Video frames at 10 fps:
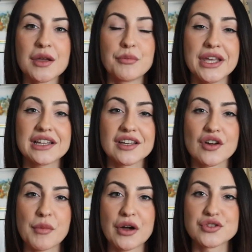Be
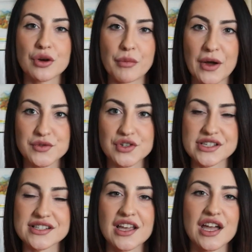clear about your
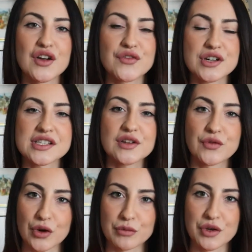boundaries. First and
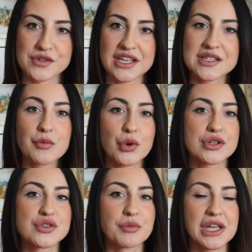foremost, it's
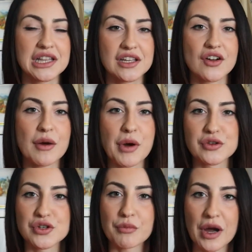important to be clear
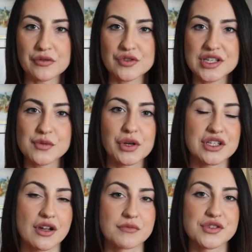about your boundaries when
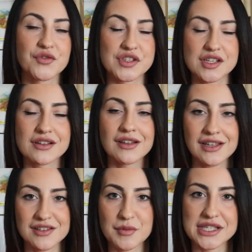it comes to physical
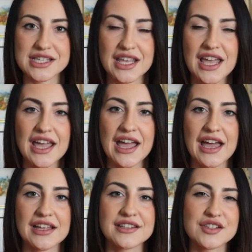intimacy,
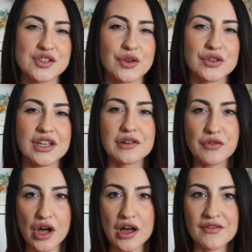and this could
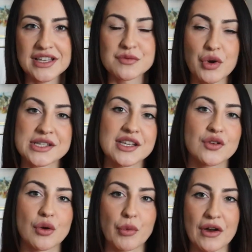involve expressing
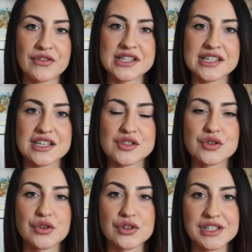your preferences
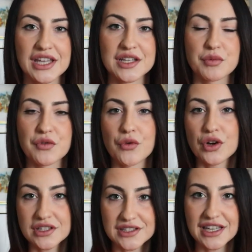to your date
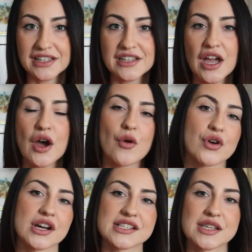before the date
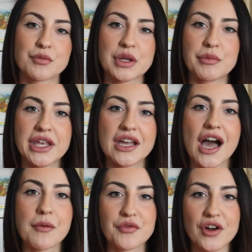or simply being
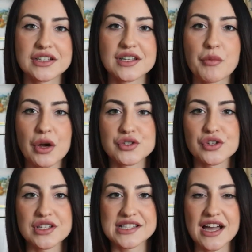upfront about
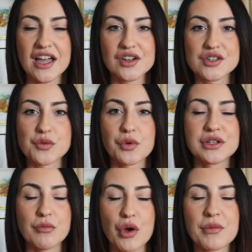your desires when
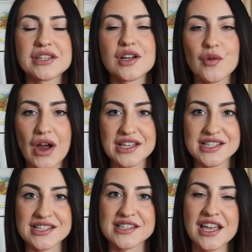the moment
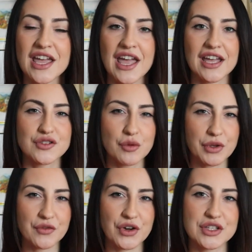arises. And don't
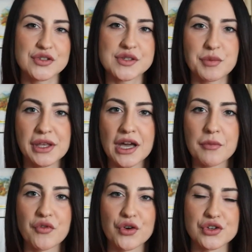be afraid to speak
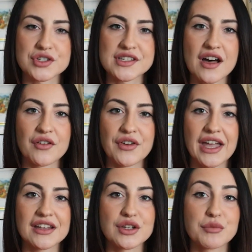up for yourself
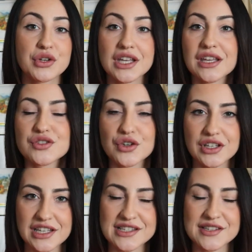and communicate your
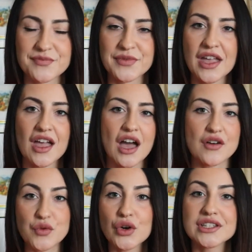needs.
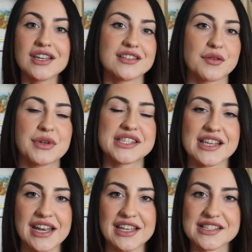Avoid intimate
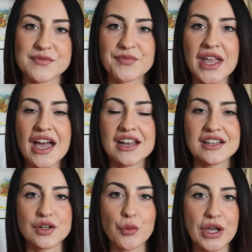settings.
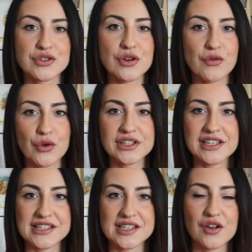Another way to avoid
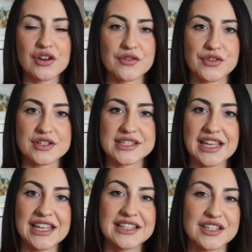kissing on a first
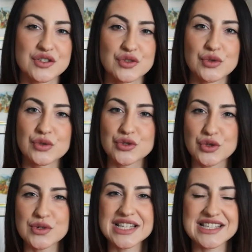date is to
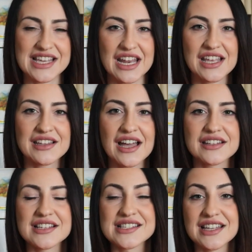choose a setting
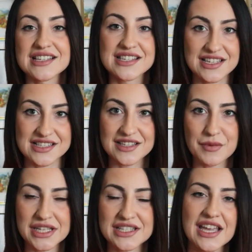that is less
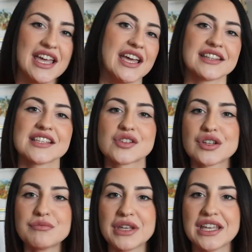intimate. This
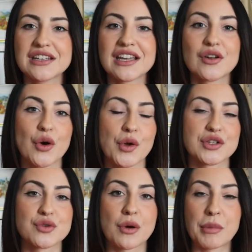could mean
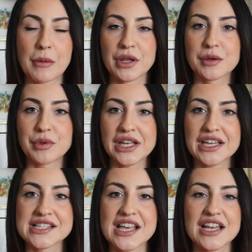going to a public
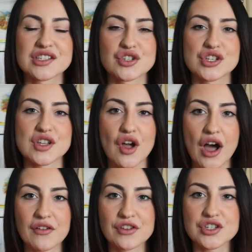place, such as a
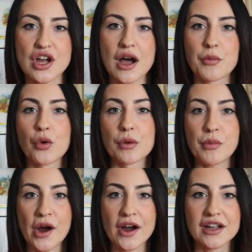coffee shop or
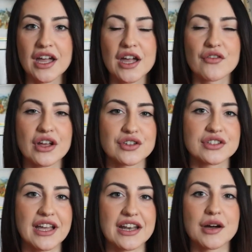park,
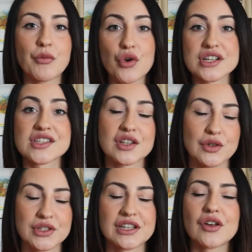rather than a more
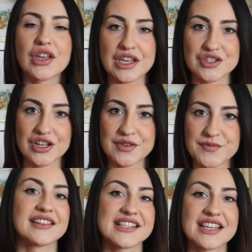secluded location.
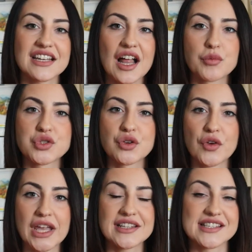This can help to
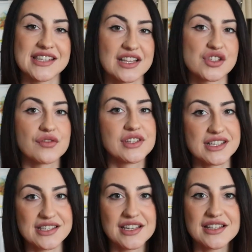create a sense of
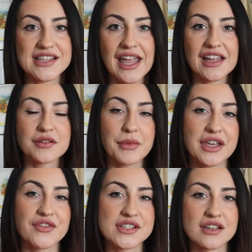distance and
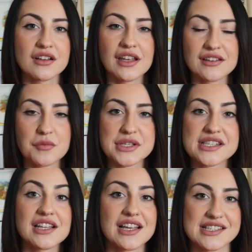make physical
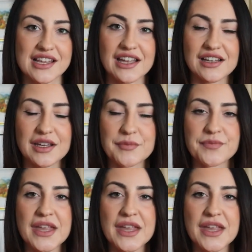intimacy less likely.